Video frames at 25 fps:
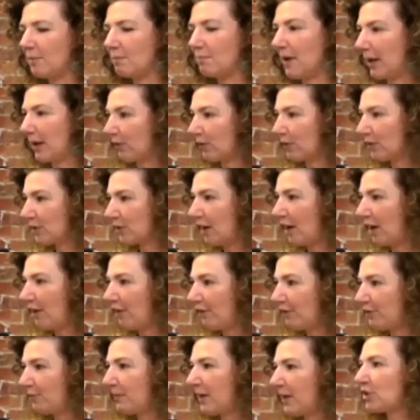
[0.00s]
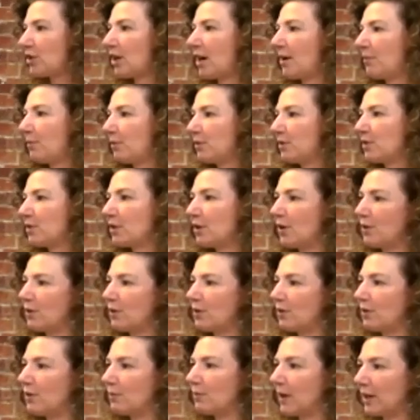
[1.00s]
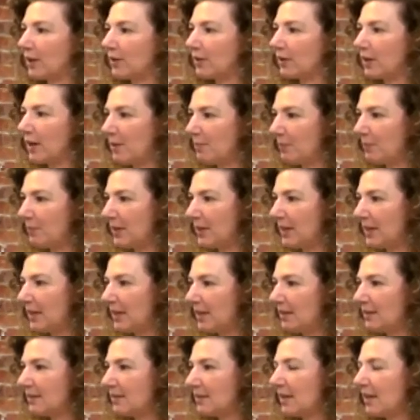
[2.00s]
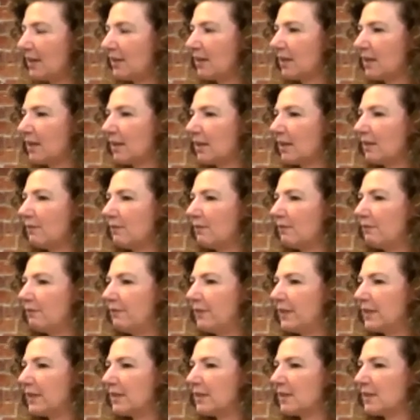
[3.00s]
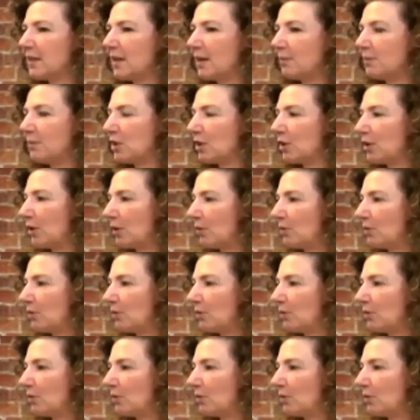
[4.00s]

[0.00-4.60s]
Microsoft, my job was to go to the record companies and convince them to go